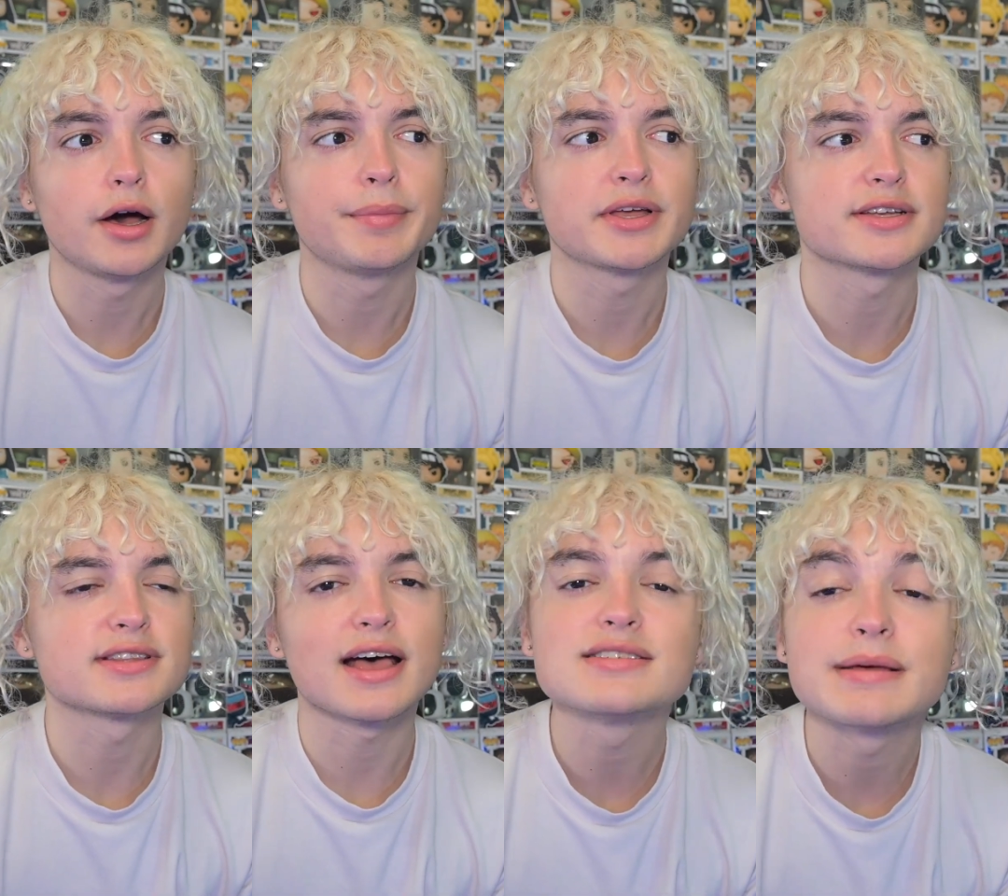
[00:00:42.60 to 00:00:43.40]
Because
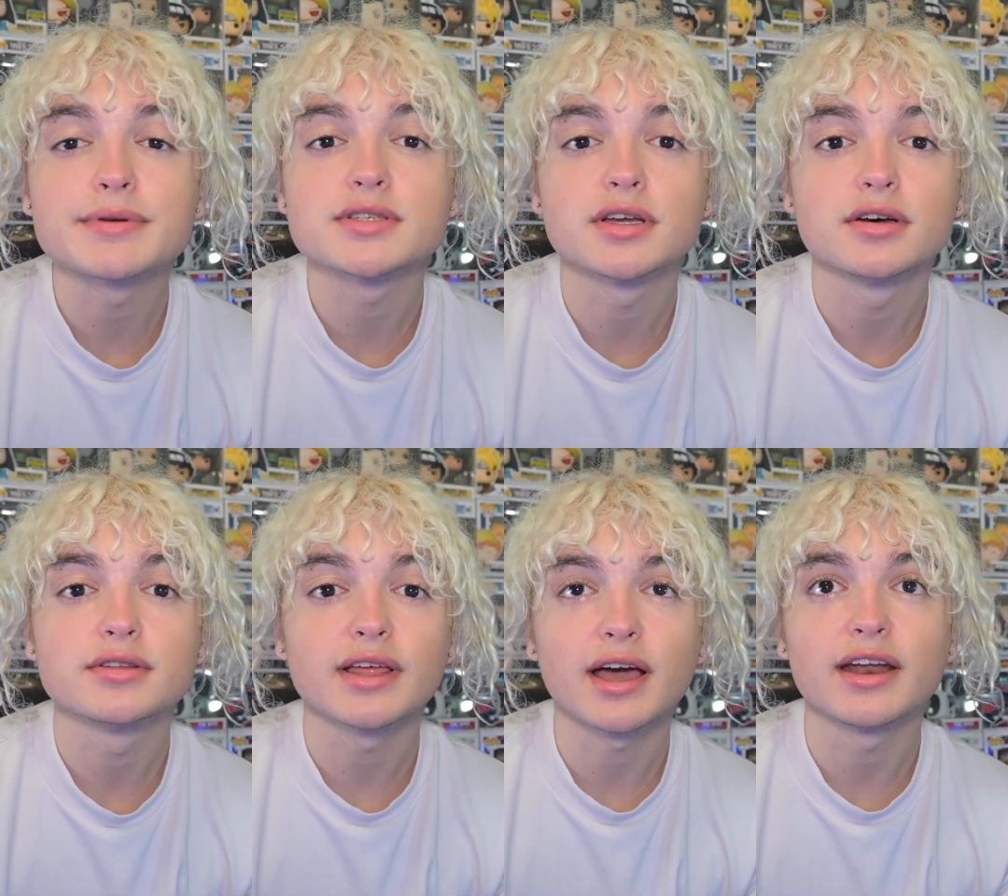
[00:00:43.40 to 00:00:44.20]
last
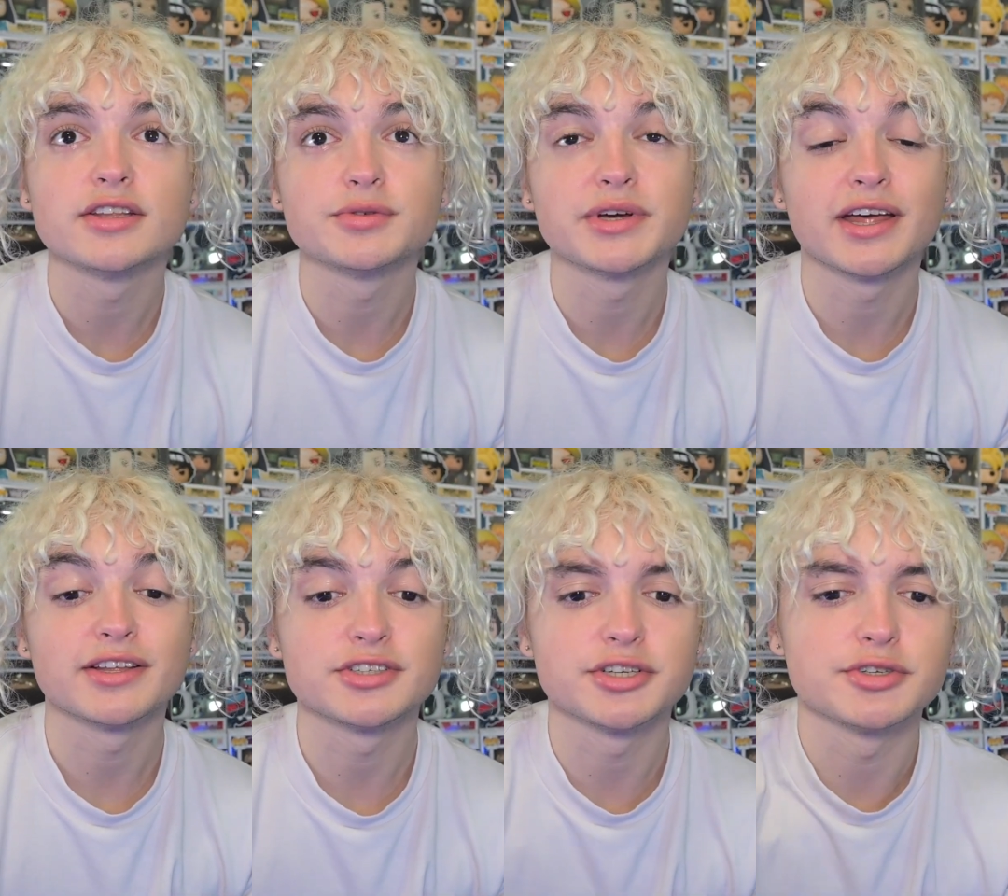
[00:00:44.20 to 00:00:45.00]
episode, we got
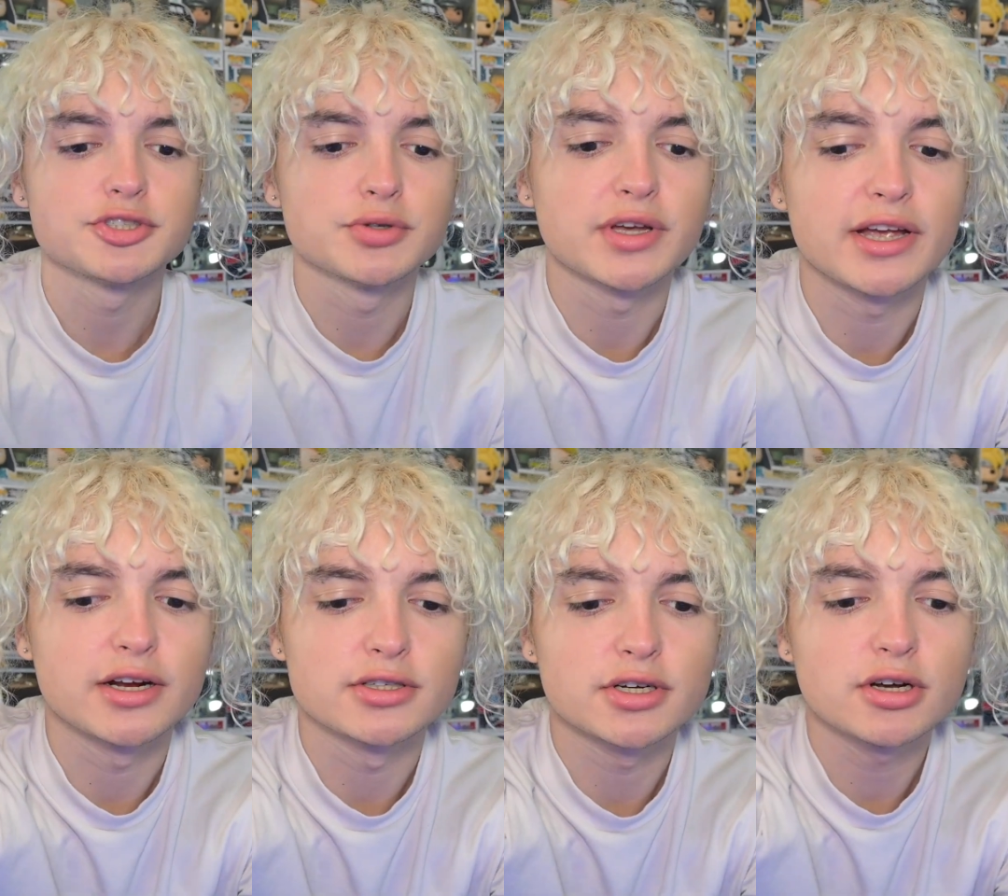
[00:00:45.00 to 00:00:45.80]
introduced to a
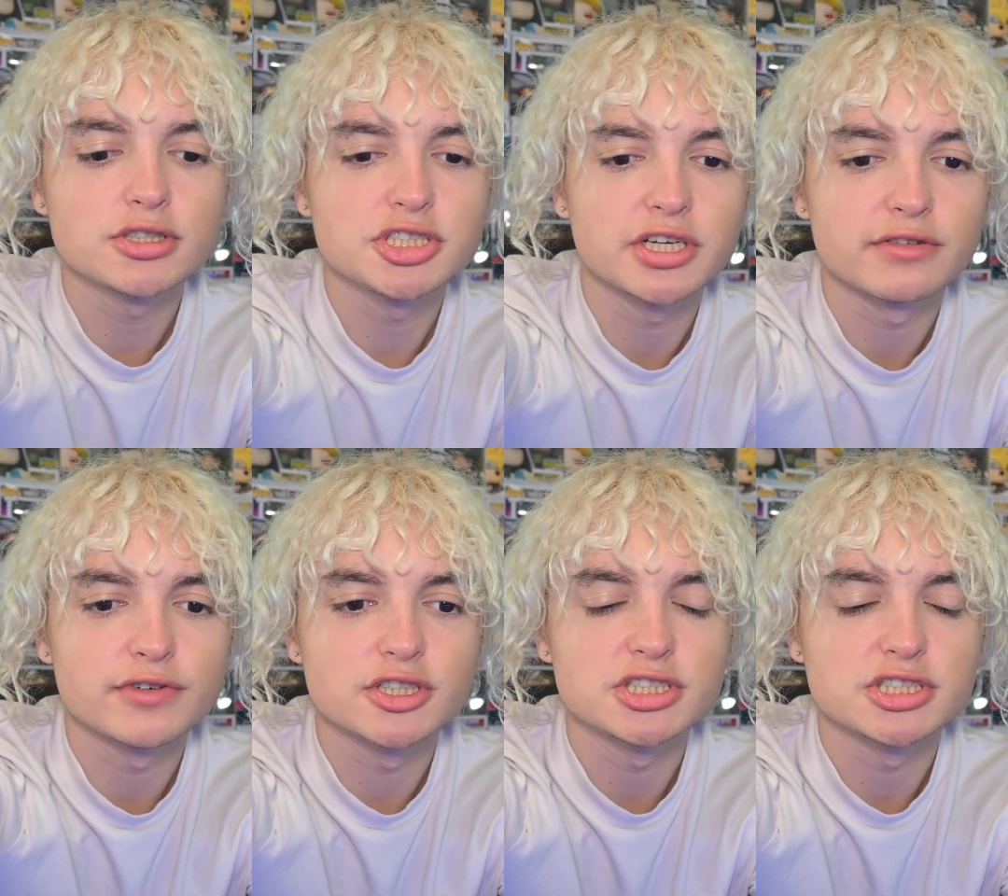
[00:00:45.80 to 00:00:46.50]
character called Jennifer.